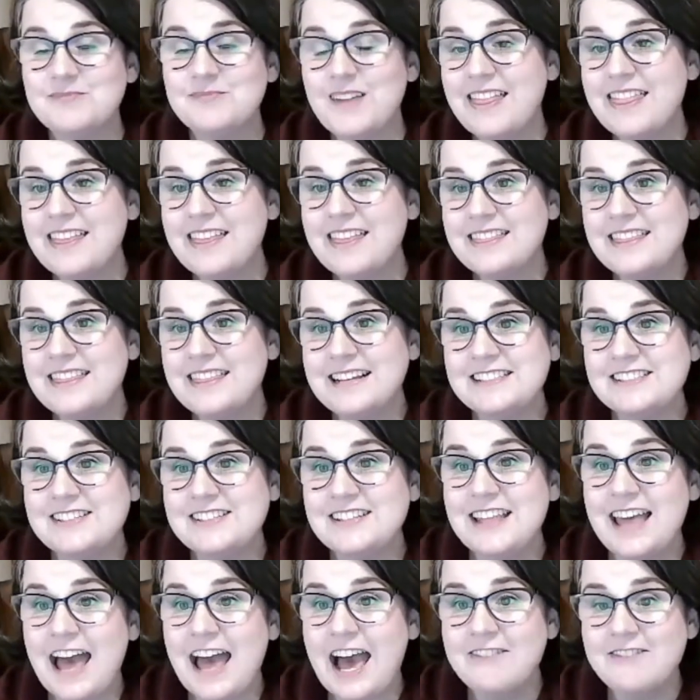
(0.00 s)
And then thanks
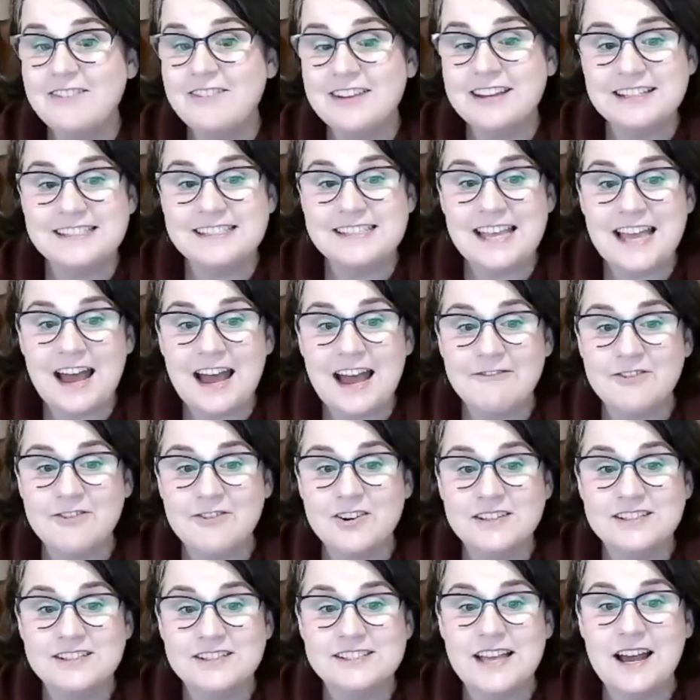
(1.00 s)
to the advocacy
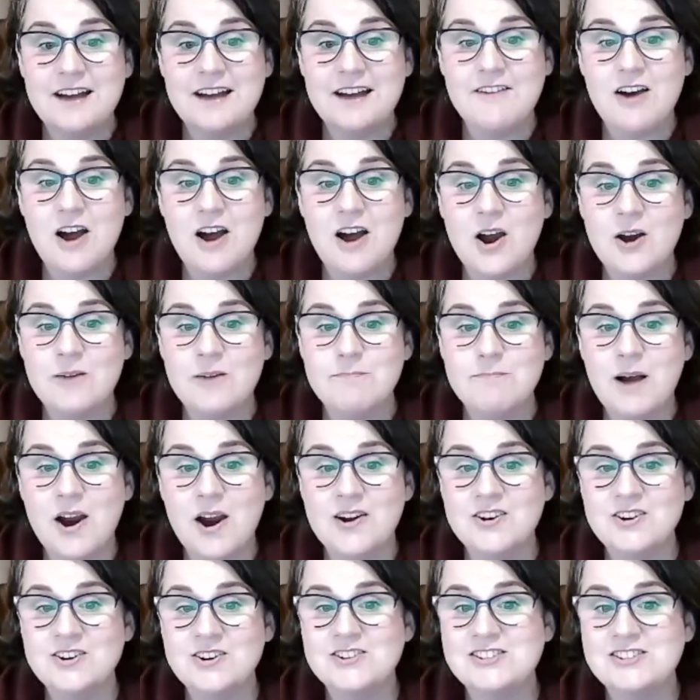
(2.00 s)
efforts of our
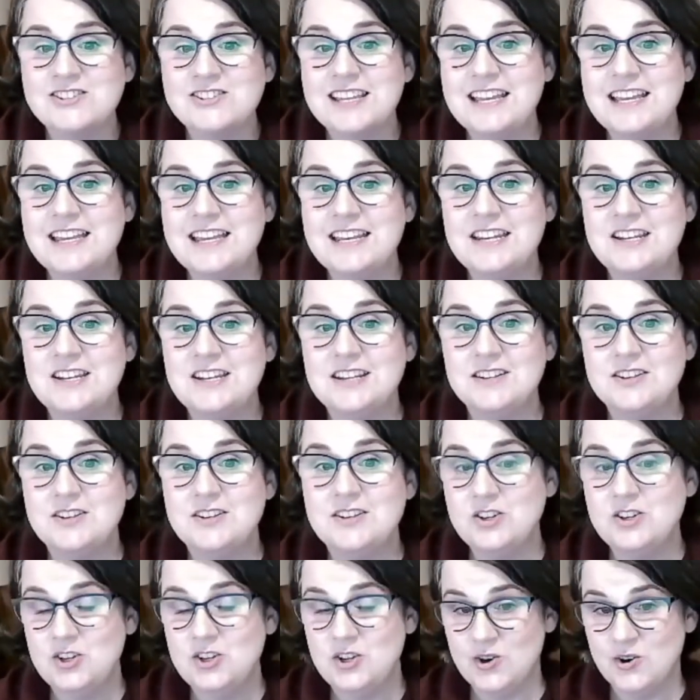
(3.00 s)
partners in
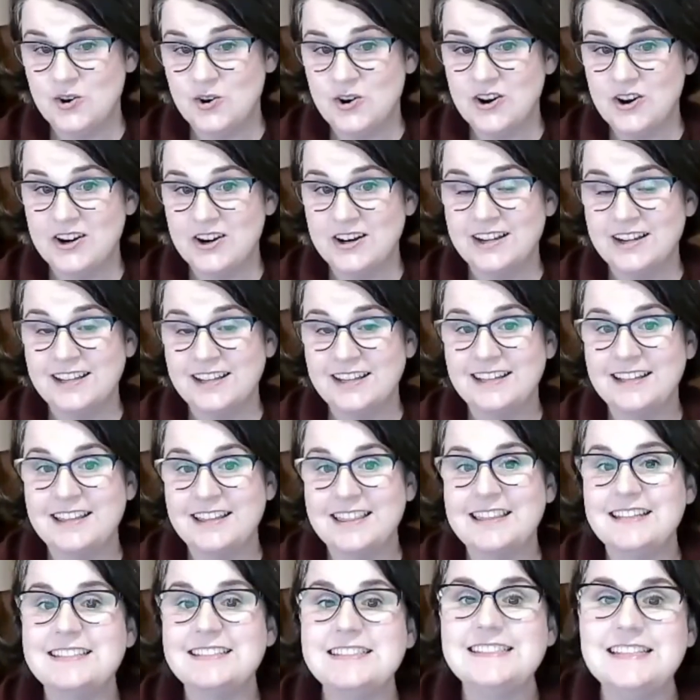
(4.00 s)
New York,
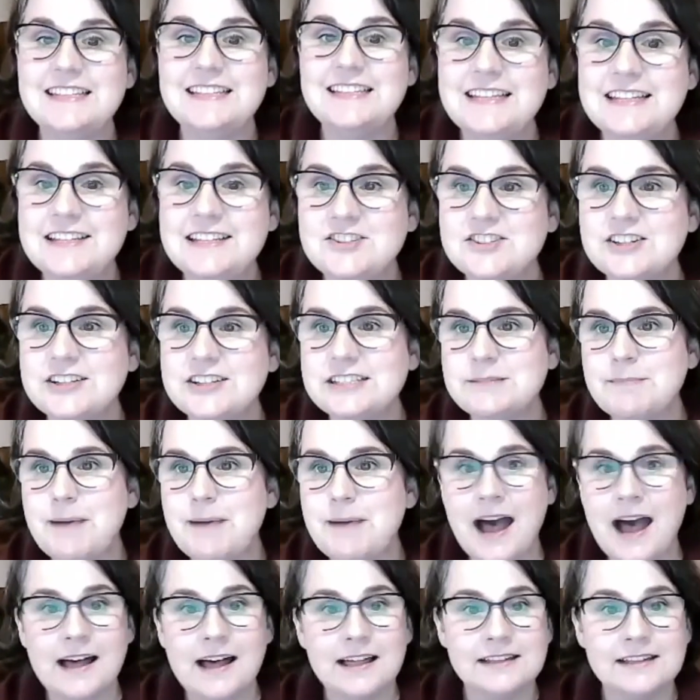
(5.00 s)
the city just
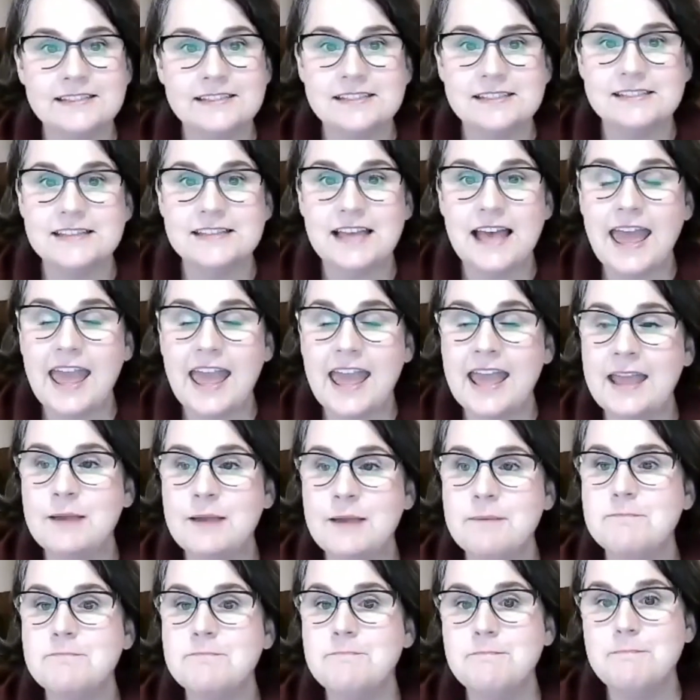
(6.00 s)
passed
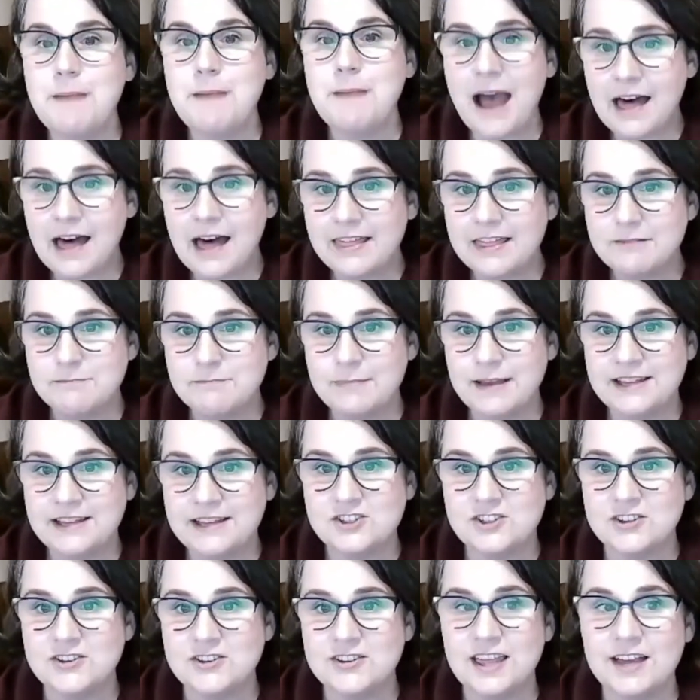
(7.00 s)
a ballot
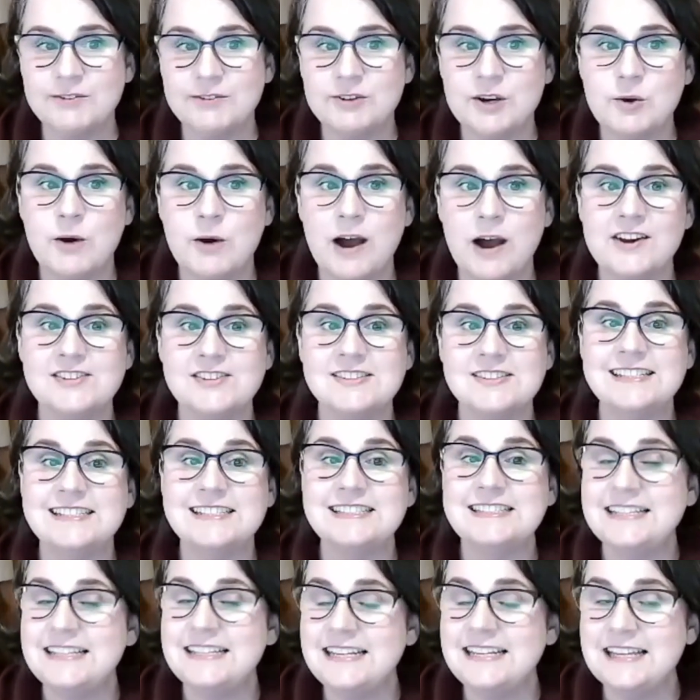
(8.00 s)
measure that requires the
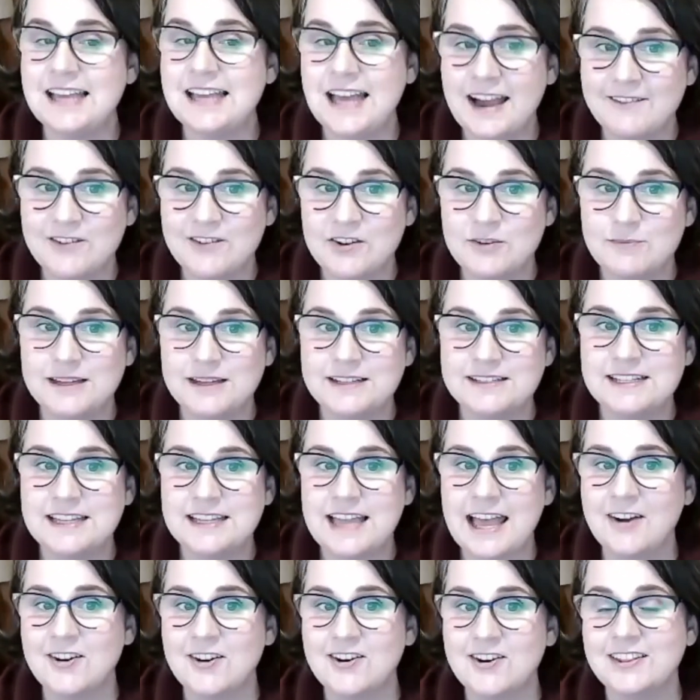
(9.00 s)
city government to
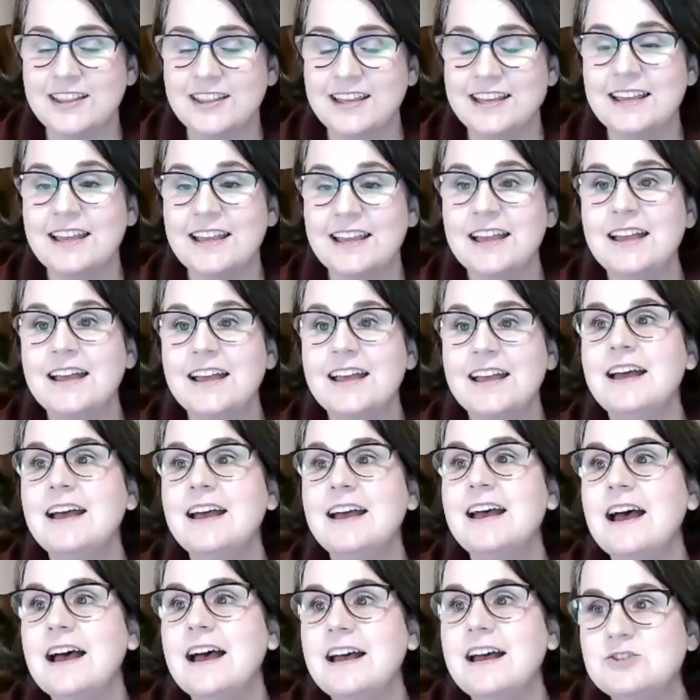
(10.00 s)
calculate
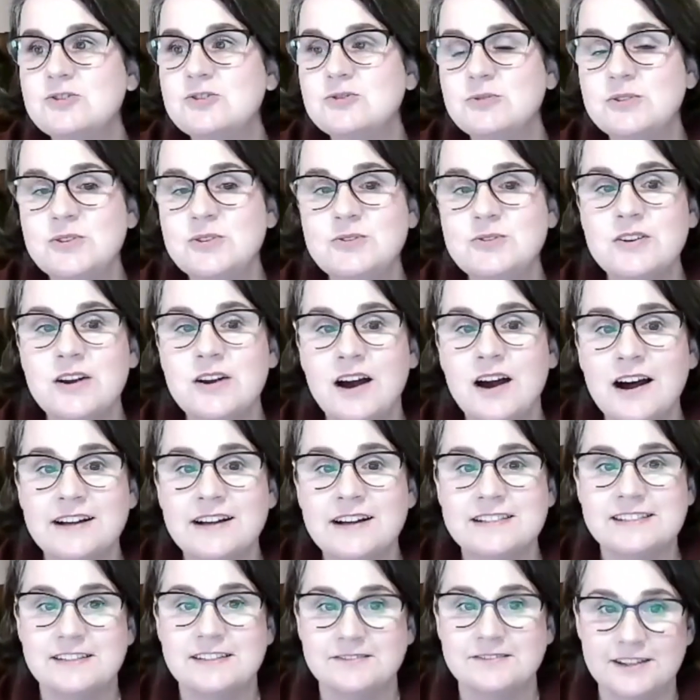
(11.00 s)
a true
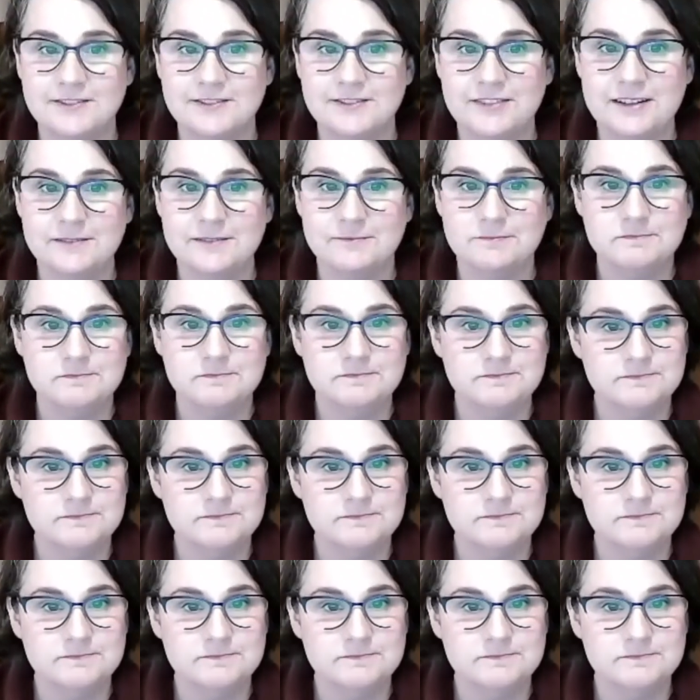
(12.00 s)
cost of living.